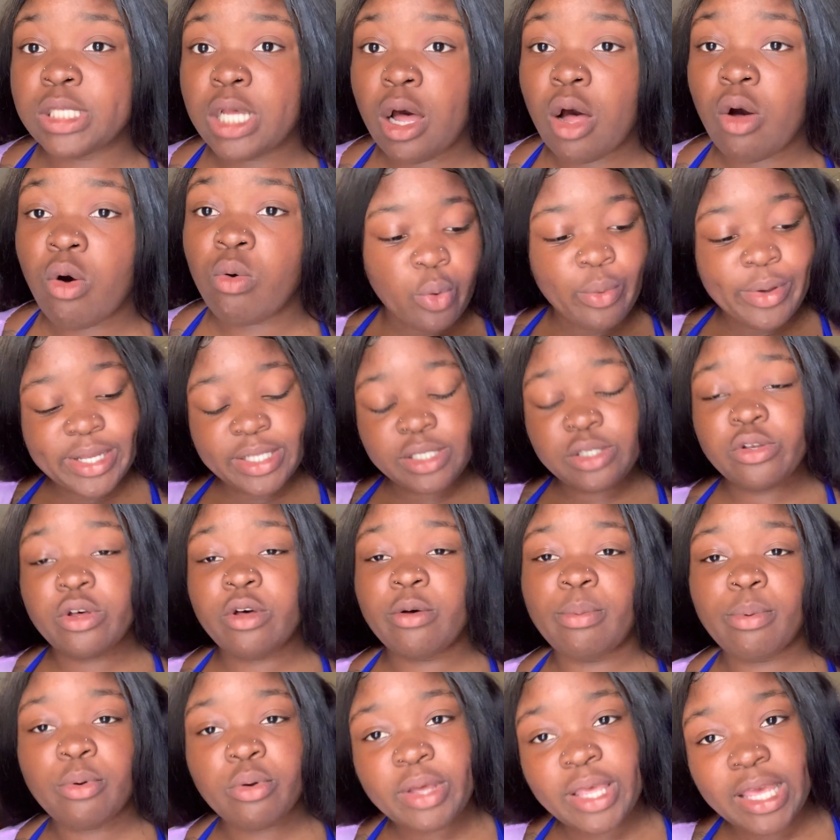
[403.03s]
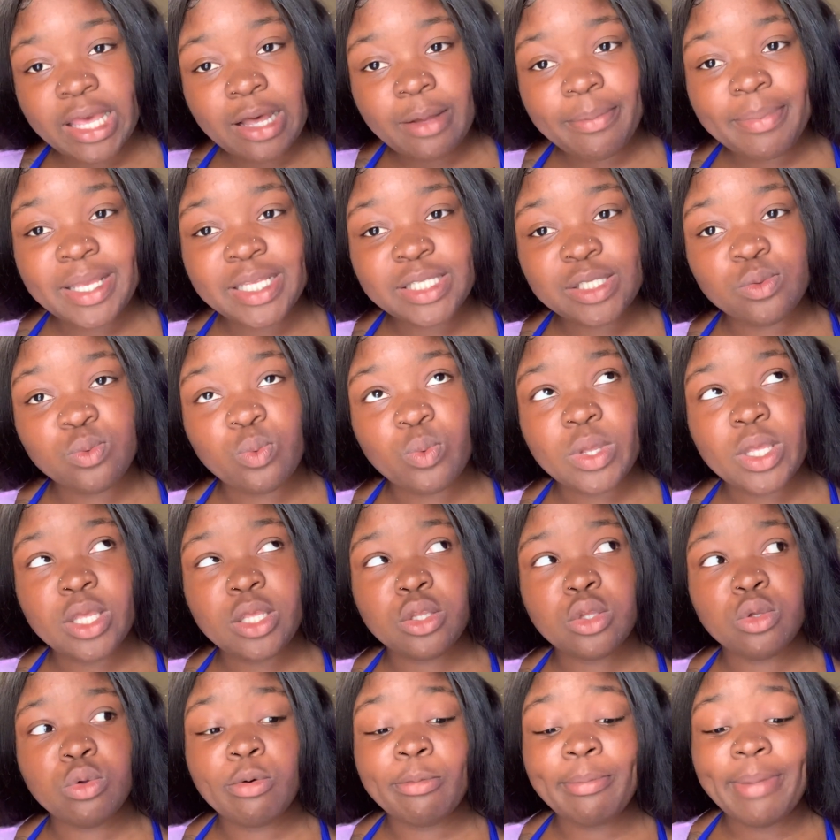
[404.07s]
So week 2 of boot camp is
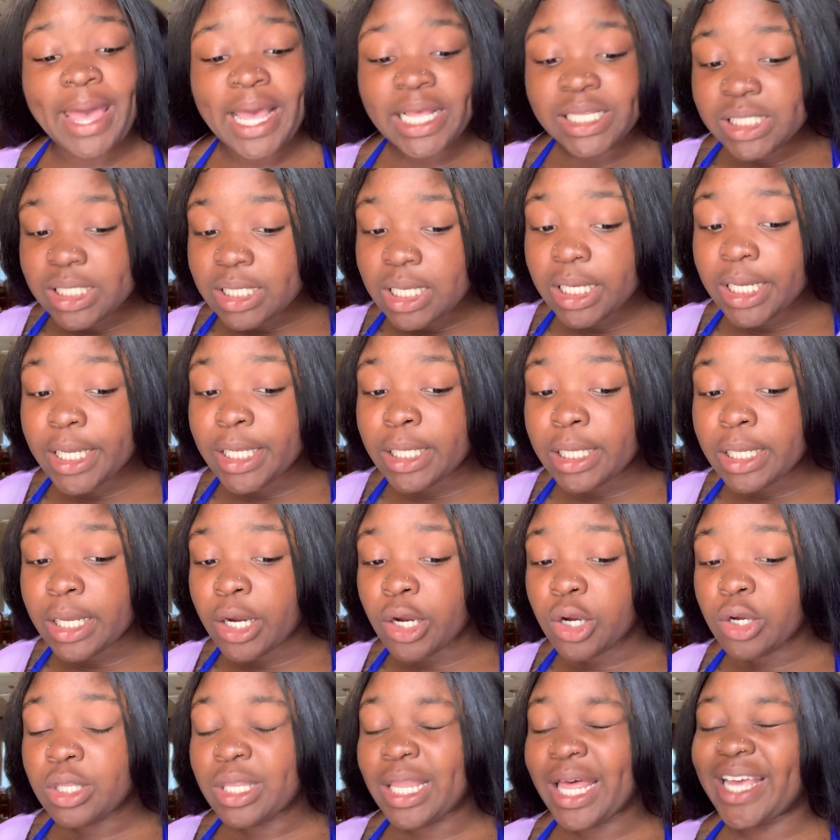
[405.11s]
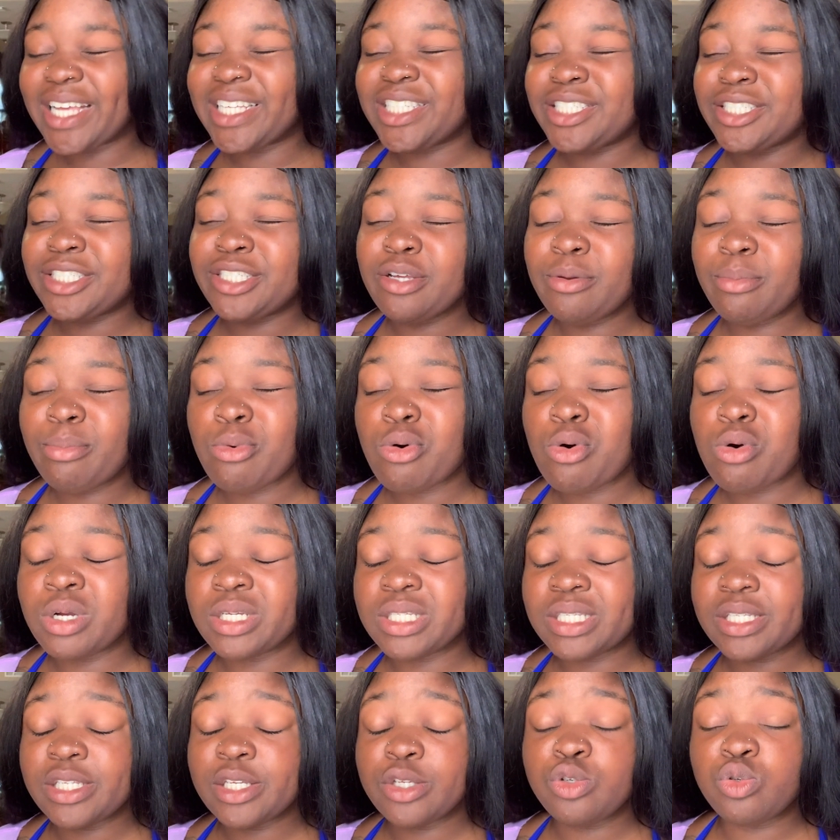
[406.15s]
when you basically learn like shipboard
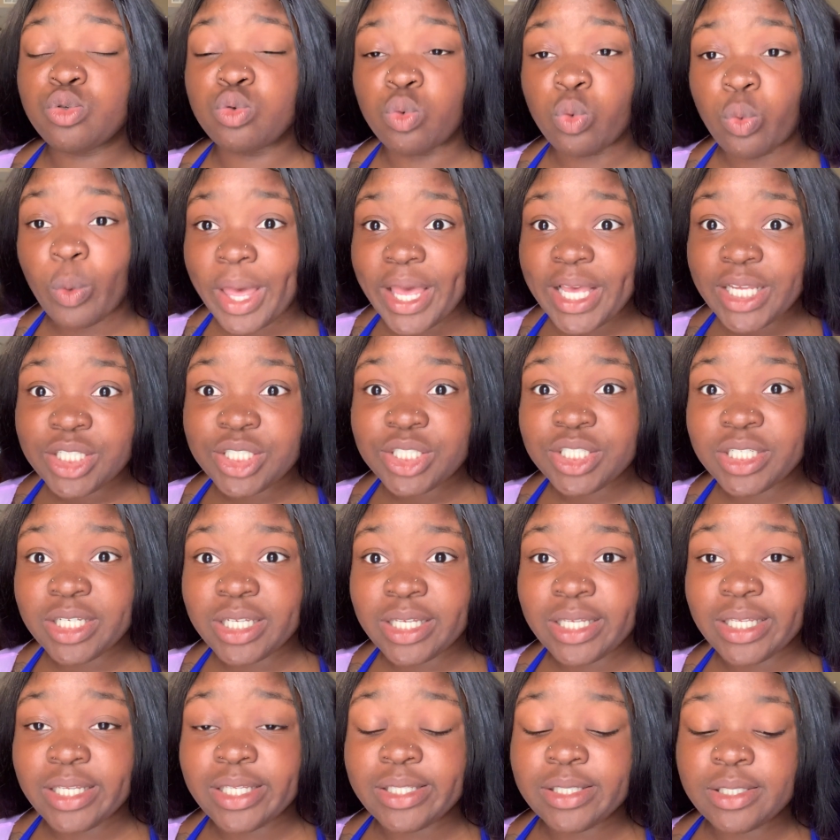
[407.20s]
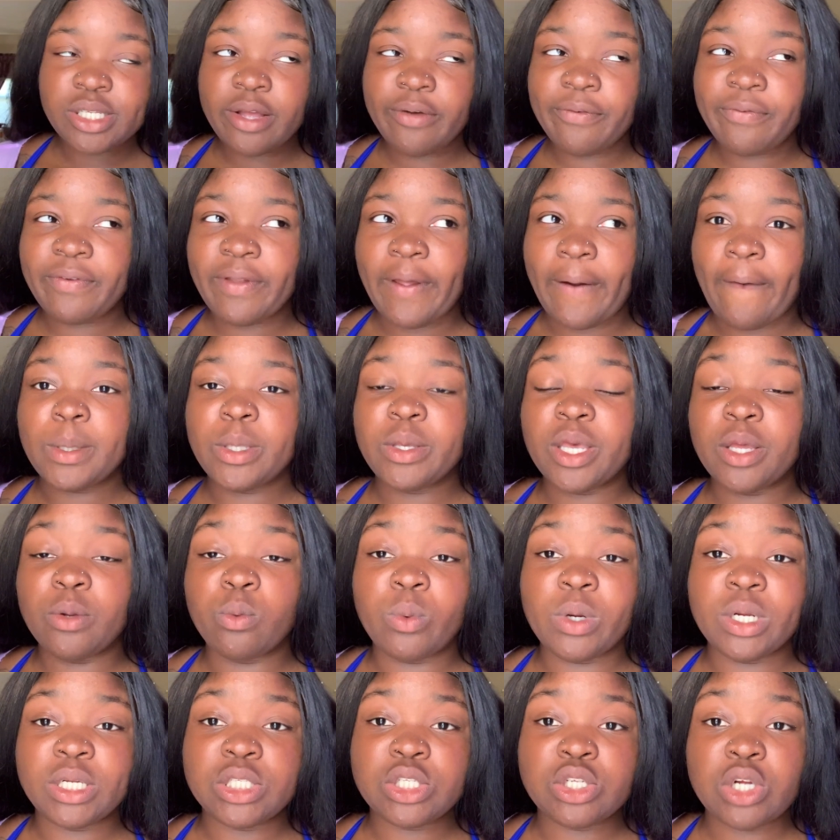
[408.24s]
situations, stuff like you can
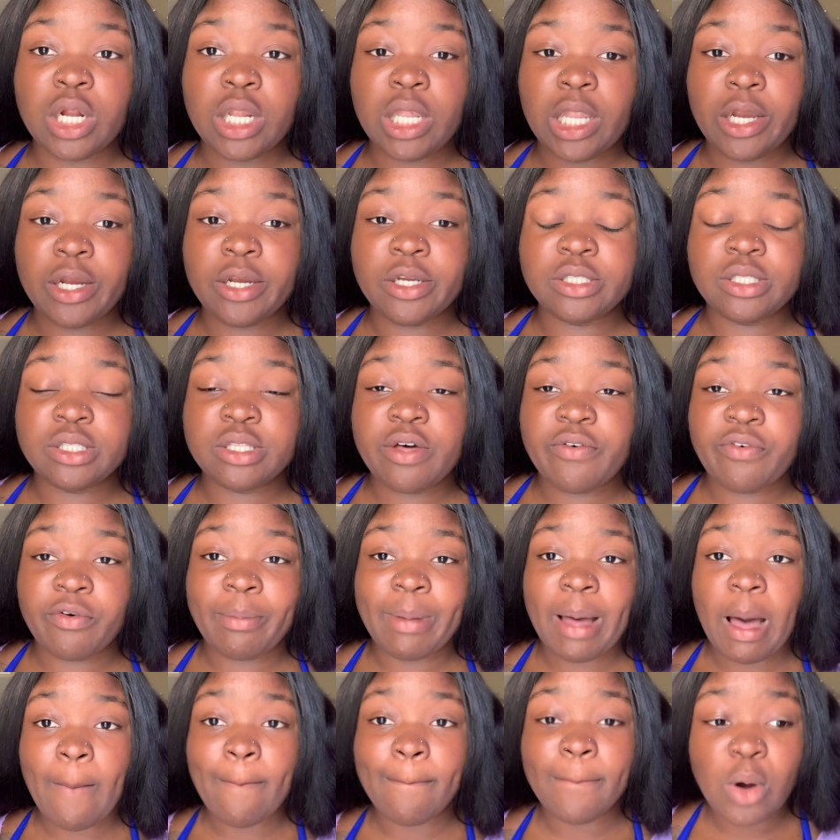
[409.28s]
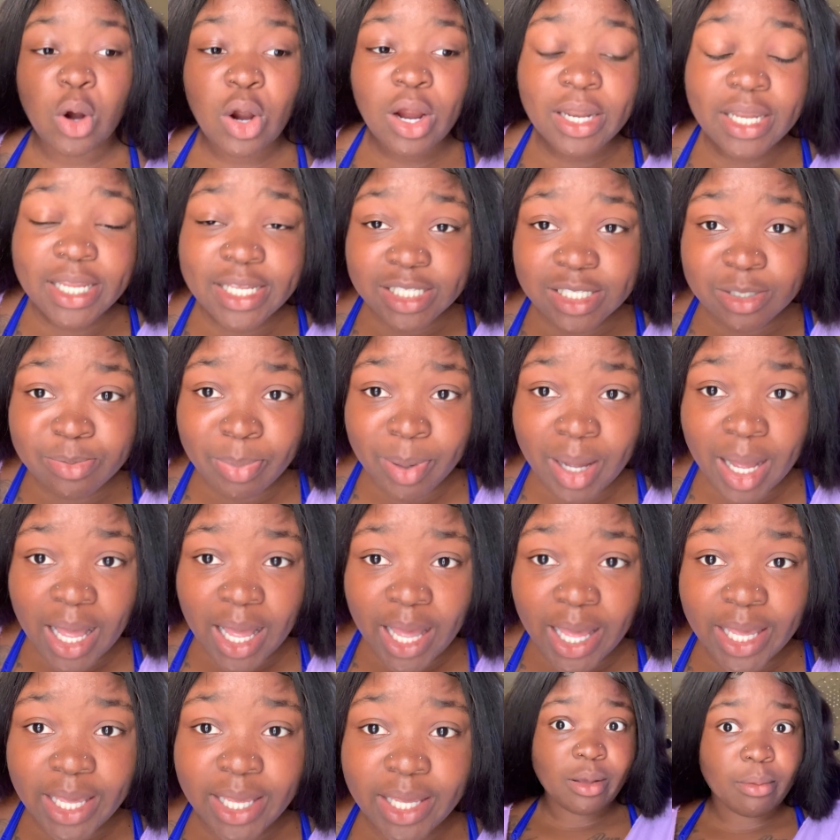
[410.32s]
really start learning stuff about marlin
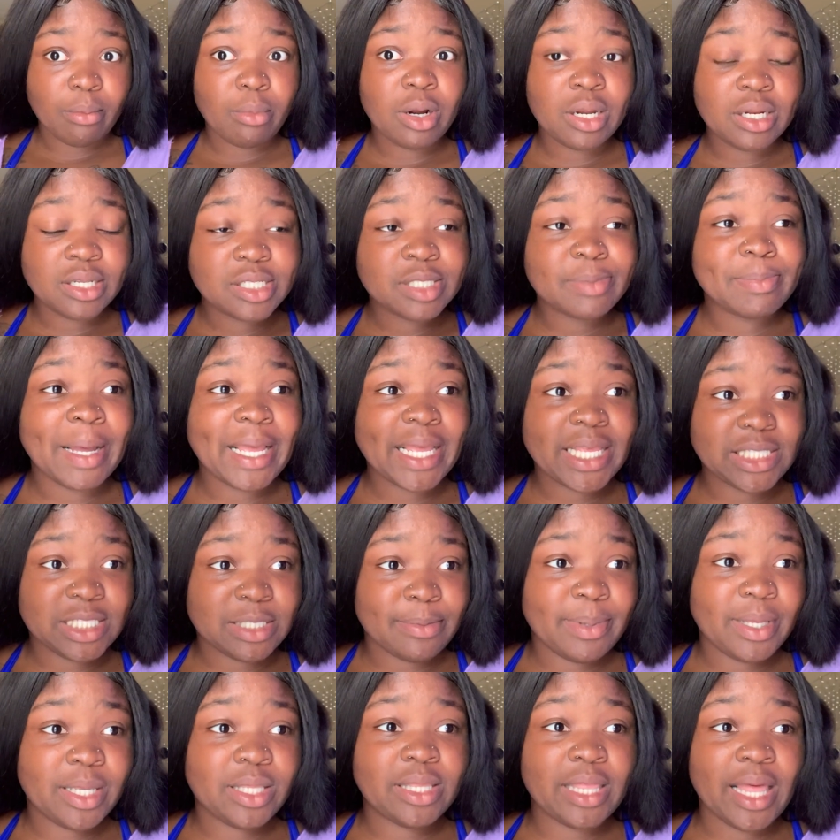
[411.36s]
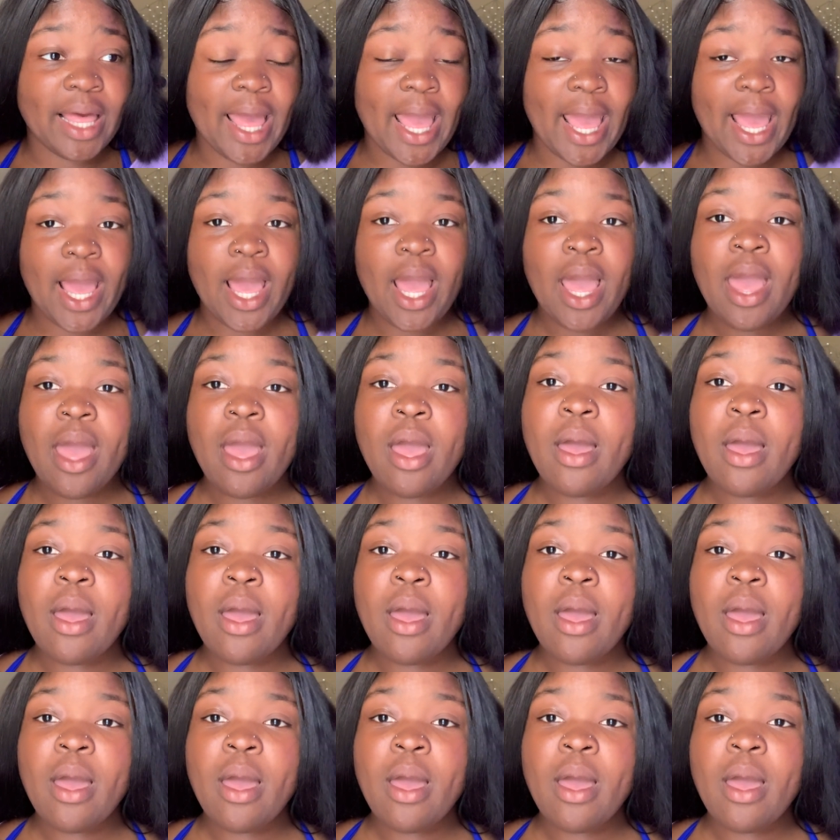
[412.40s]
spike. Marlin spike is the big thing.